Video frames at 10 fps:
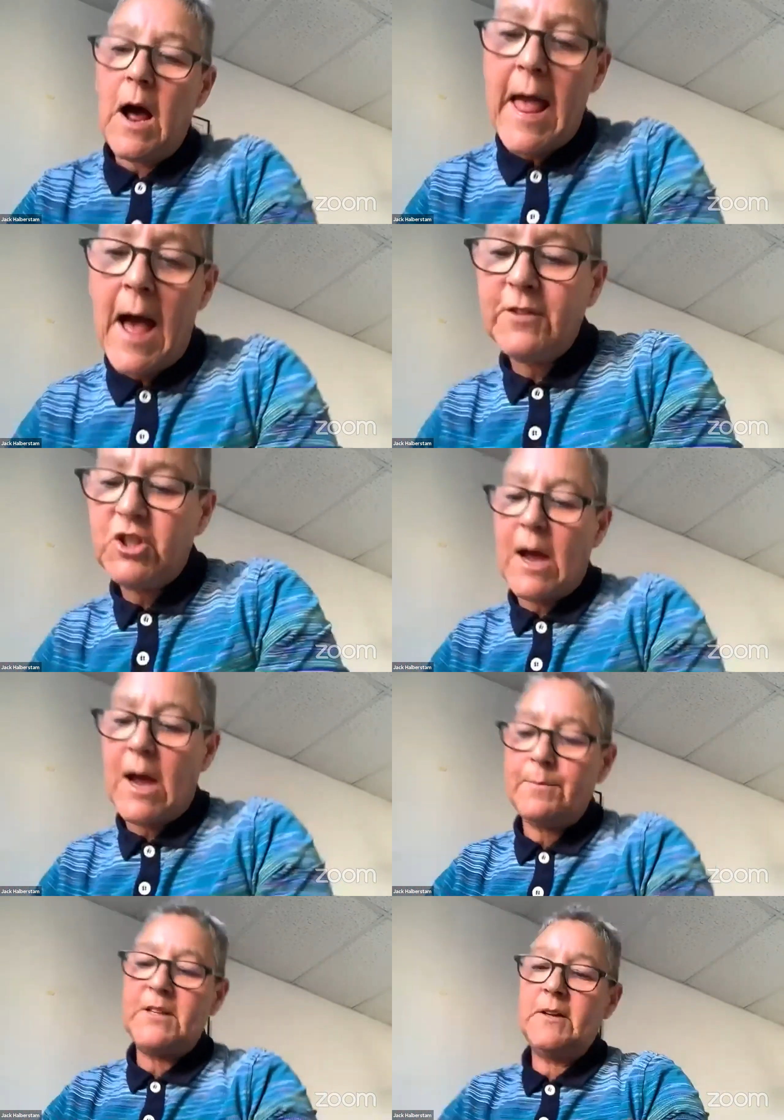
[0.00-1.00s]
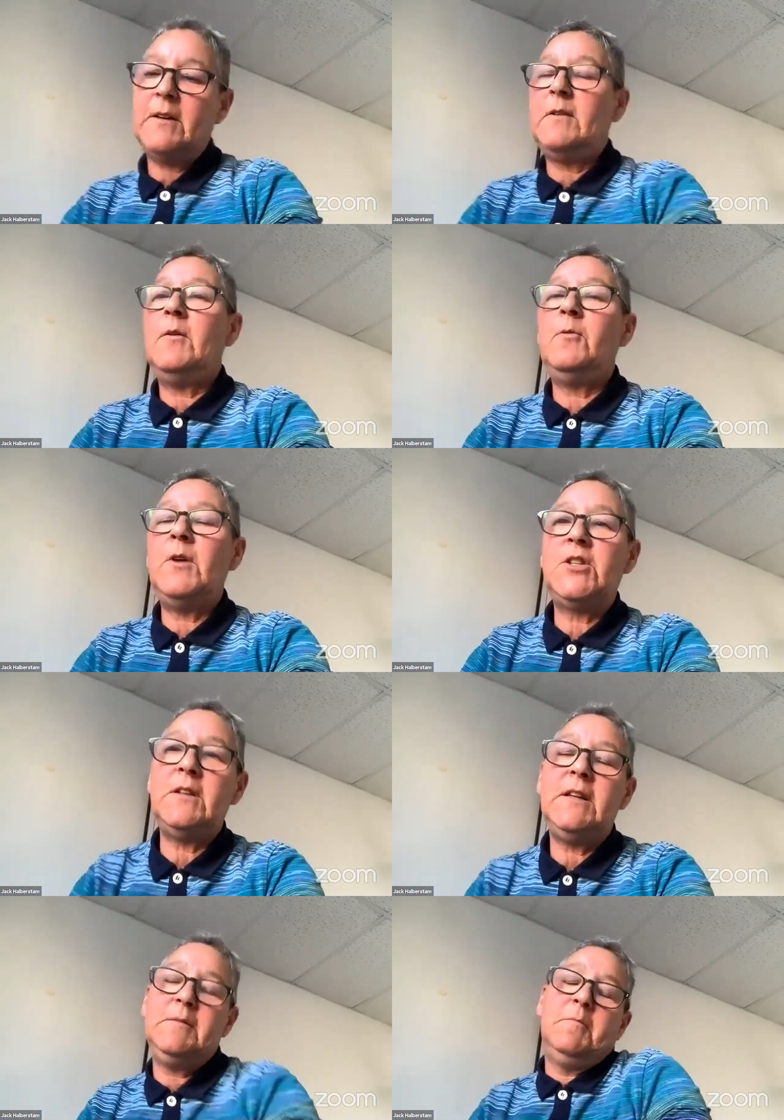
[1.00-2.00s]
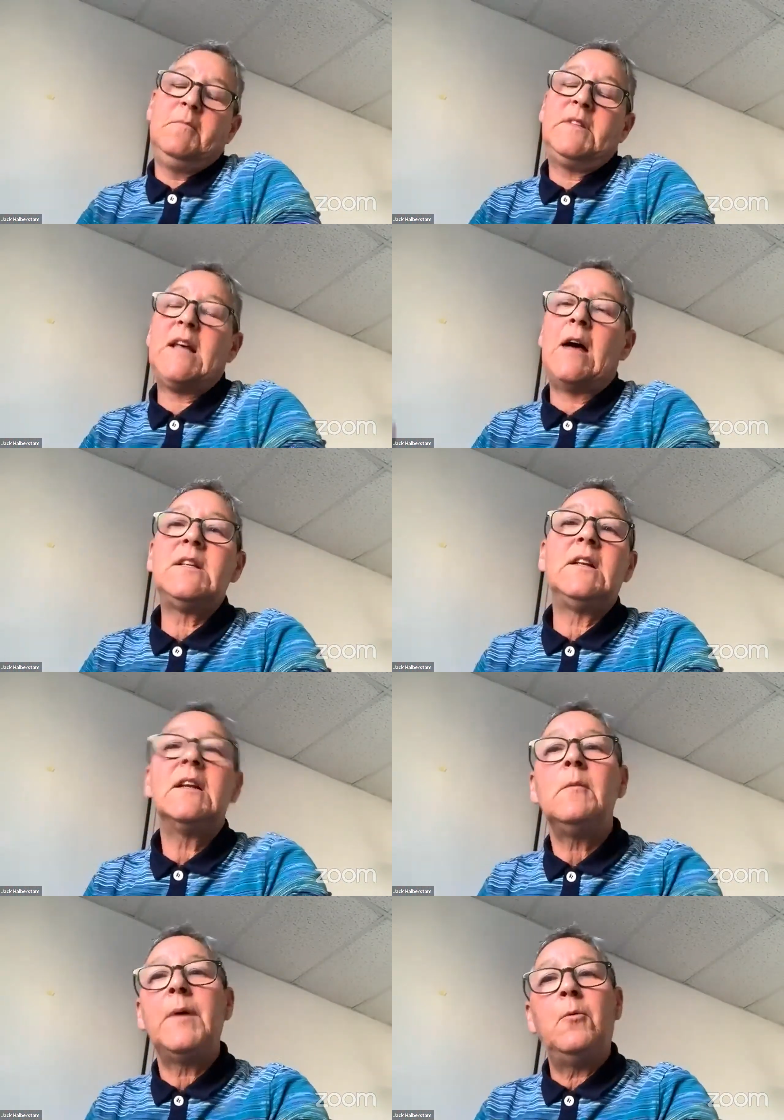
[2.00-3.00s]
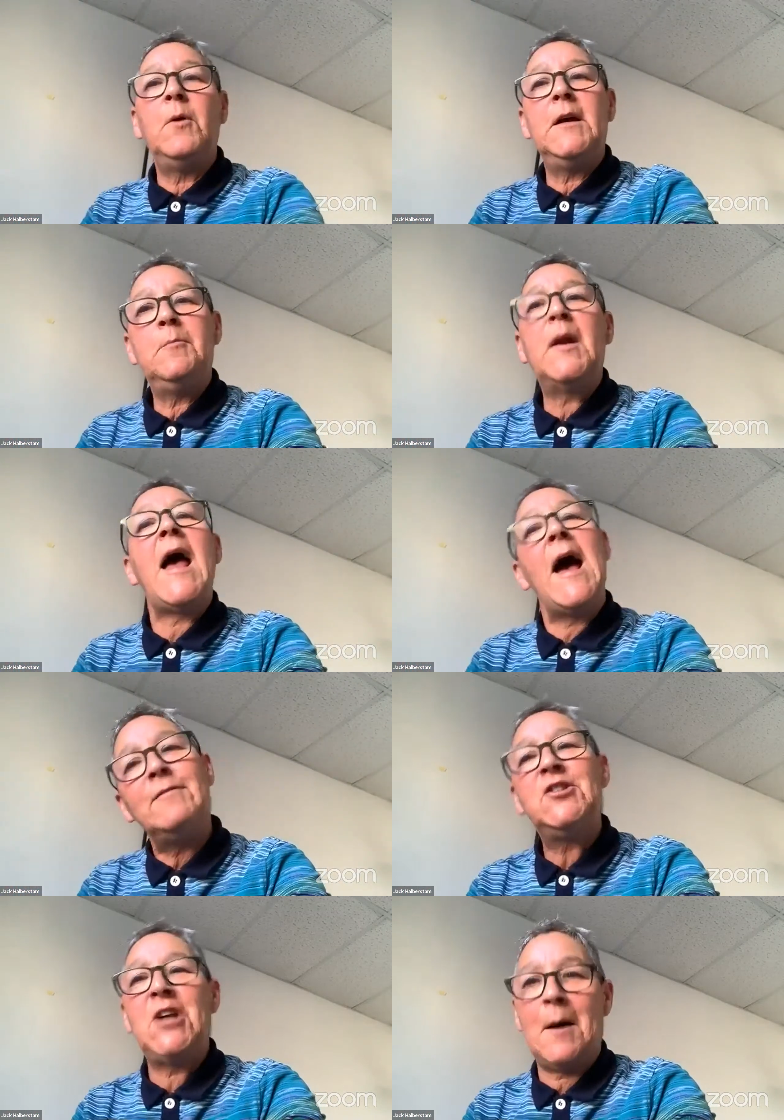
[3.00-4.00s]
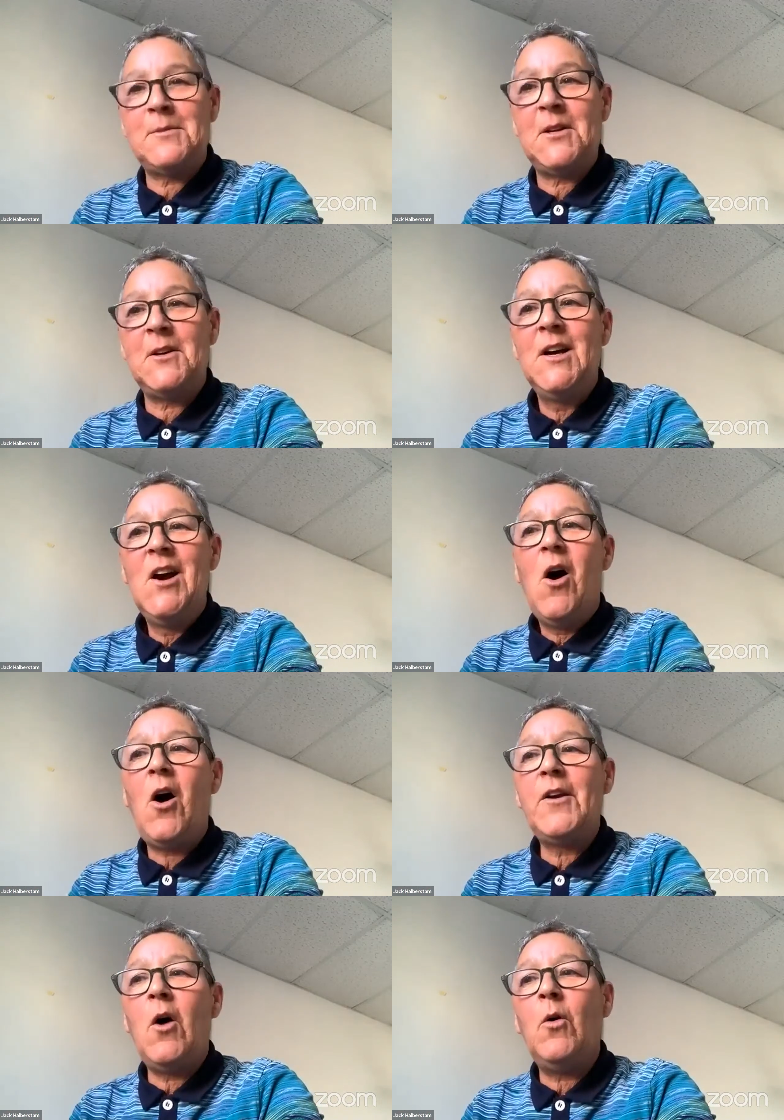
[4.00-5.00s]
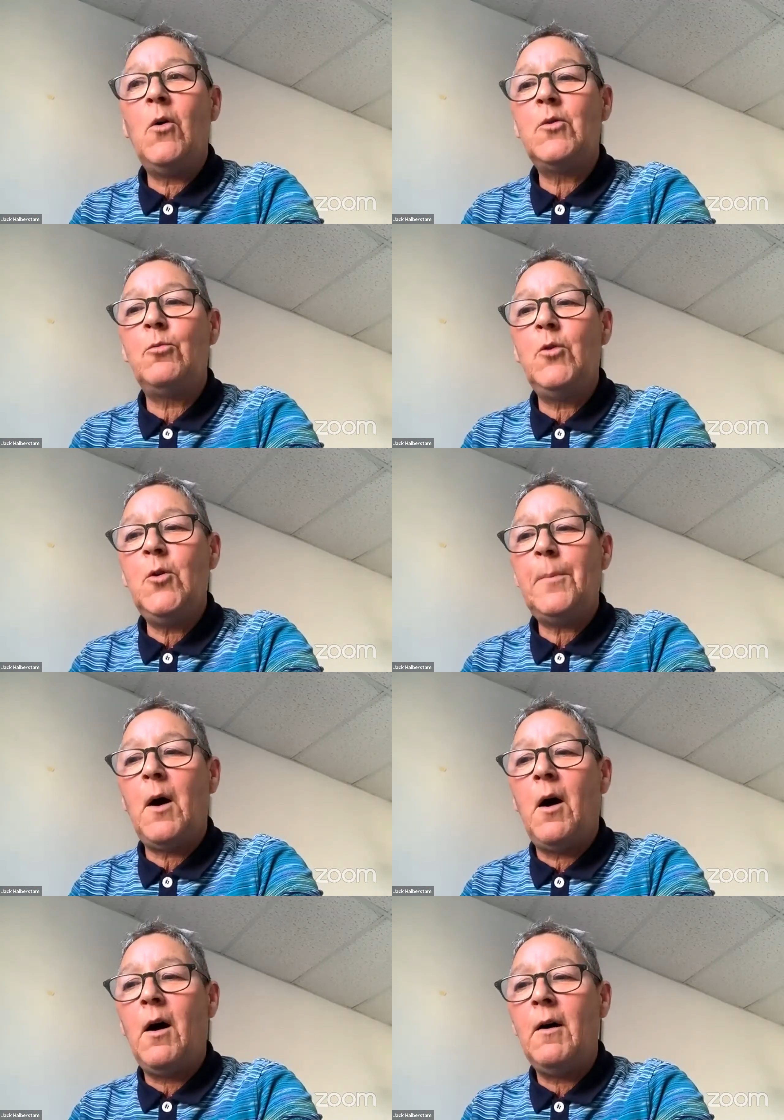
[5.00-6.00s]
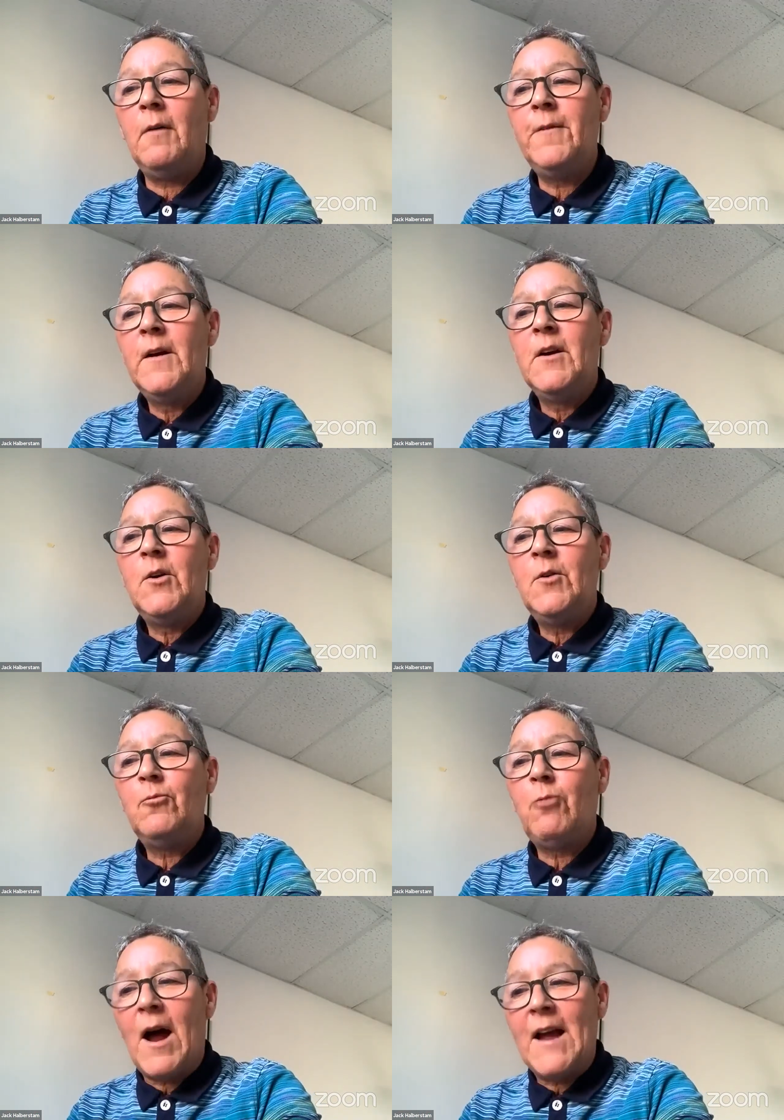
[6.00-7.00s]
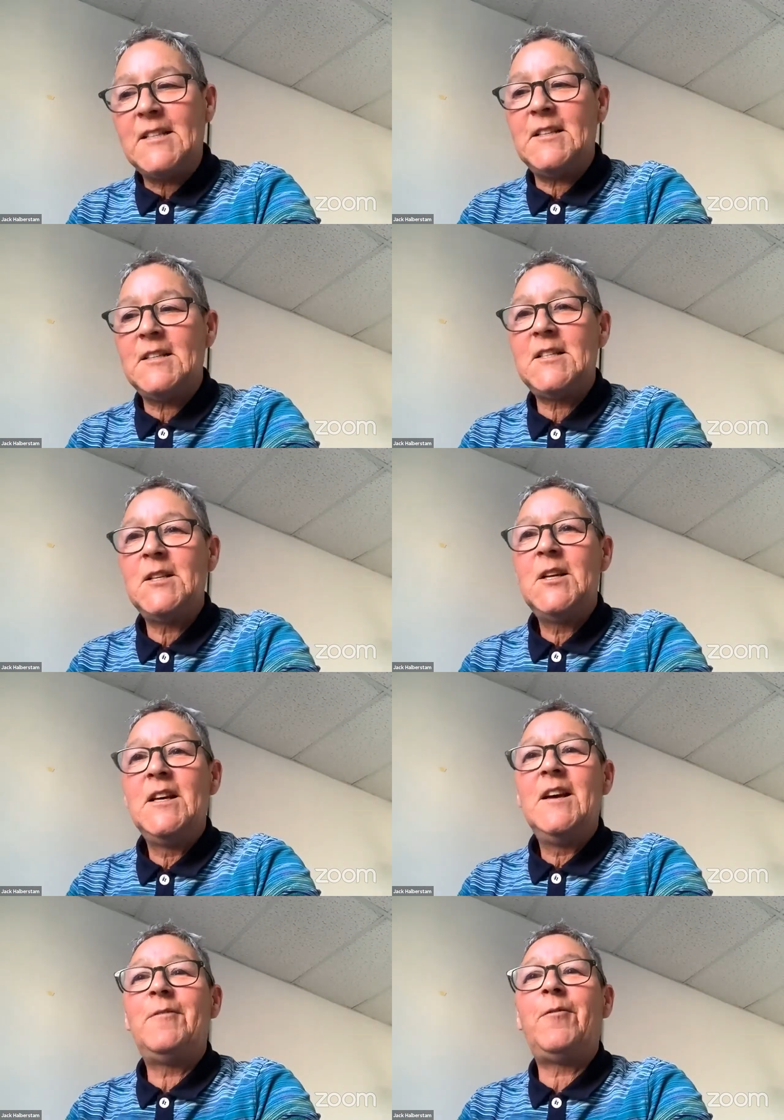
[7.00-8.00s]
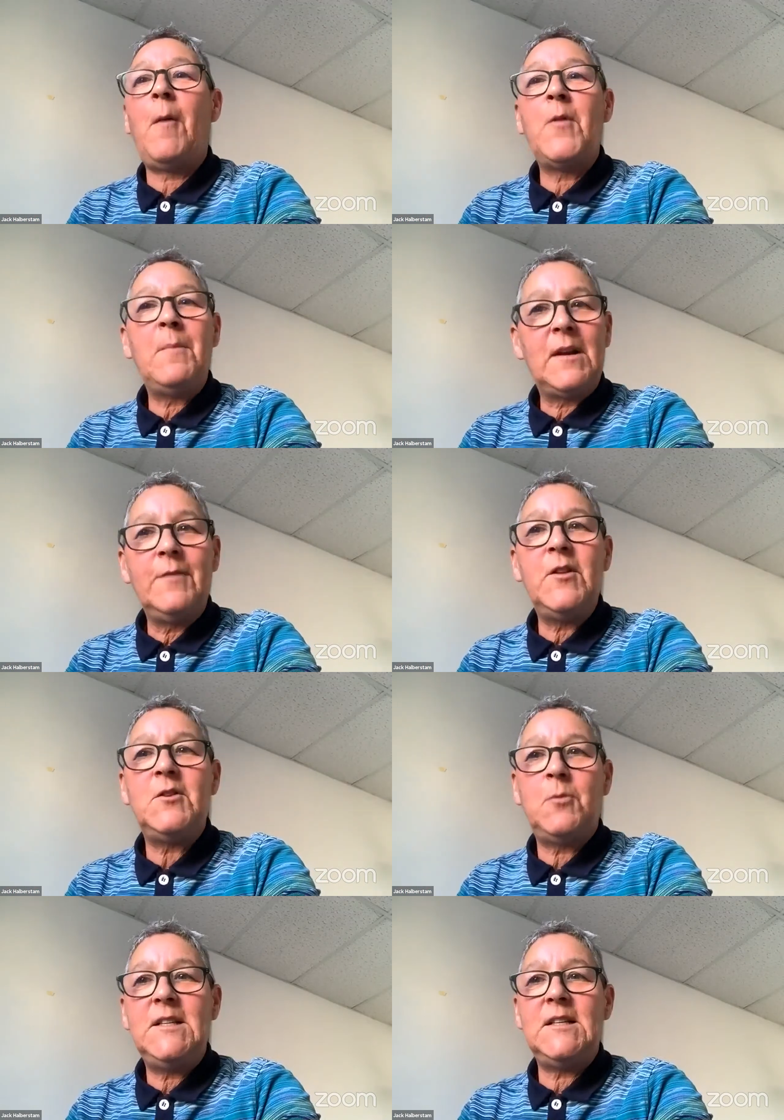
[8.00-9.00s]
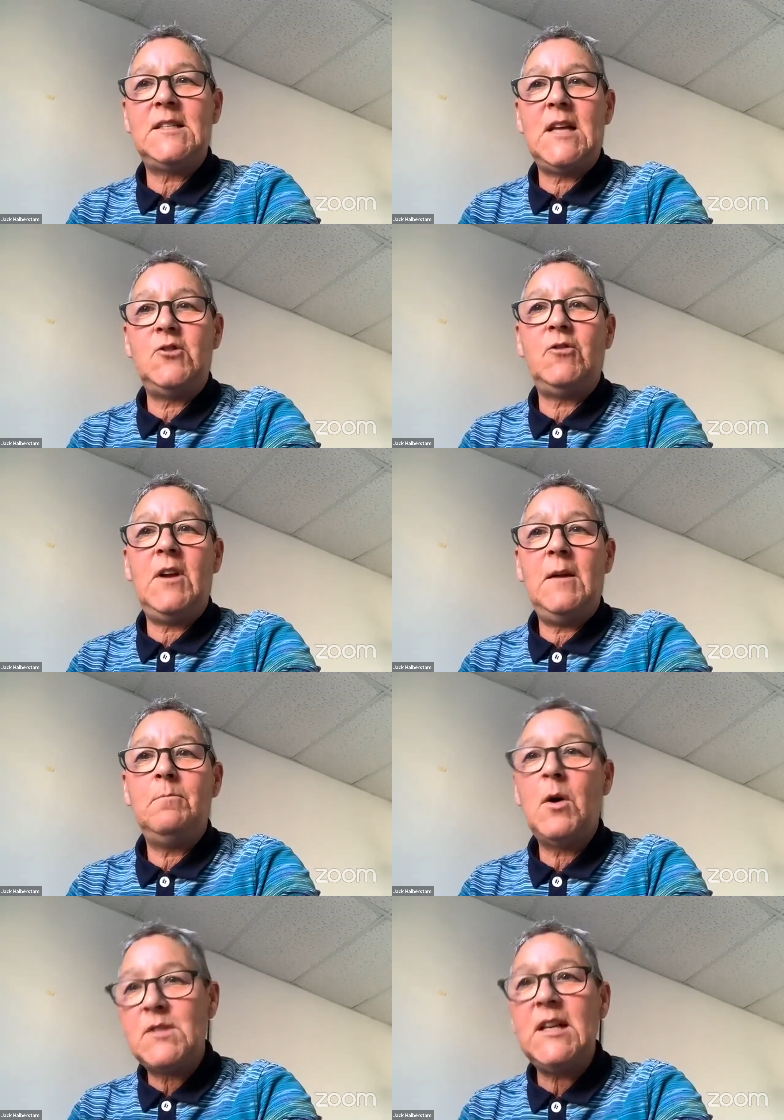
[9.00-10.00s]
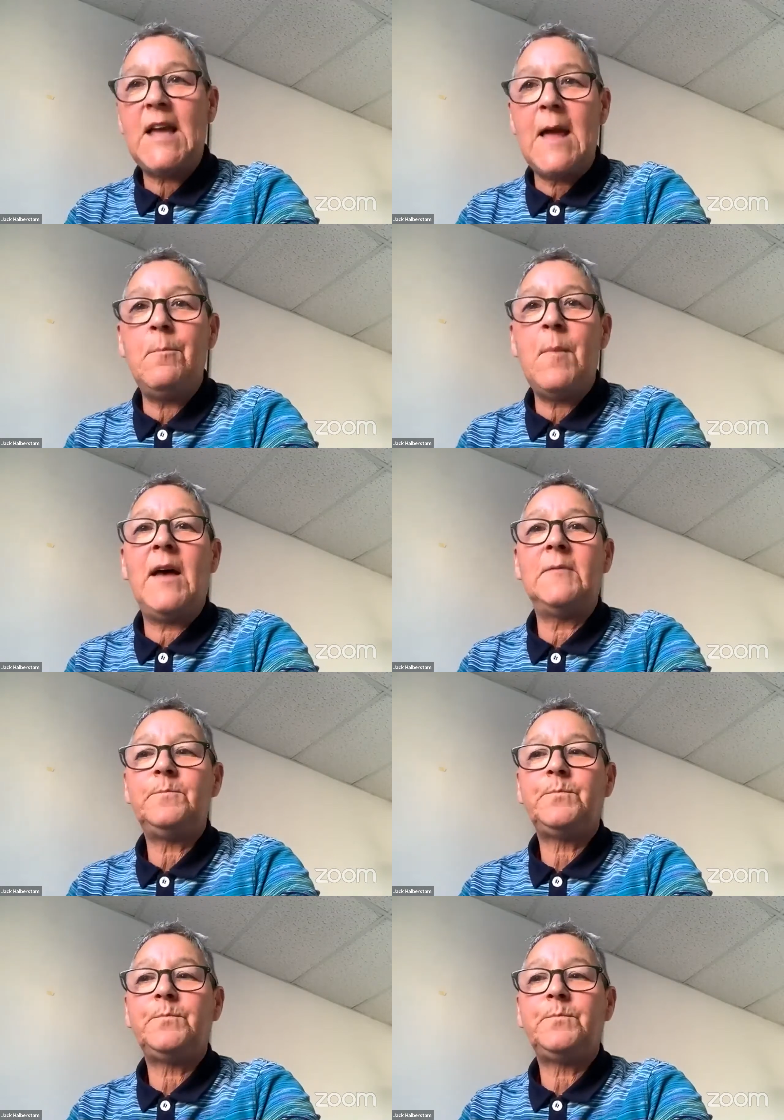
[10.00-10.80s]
have a chapter which sounds a little bit weird, but I have a chapter on a whole group of writers from the middle of the 20th century, mostly gay men,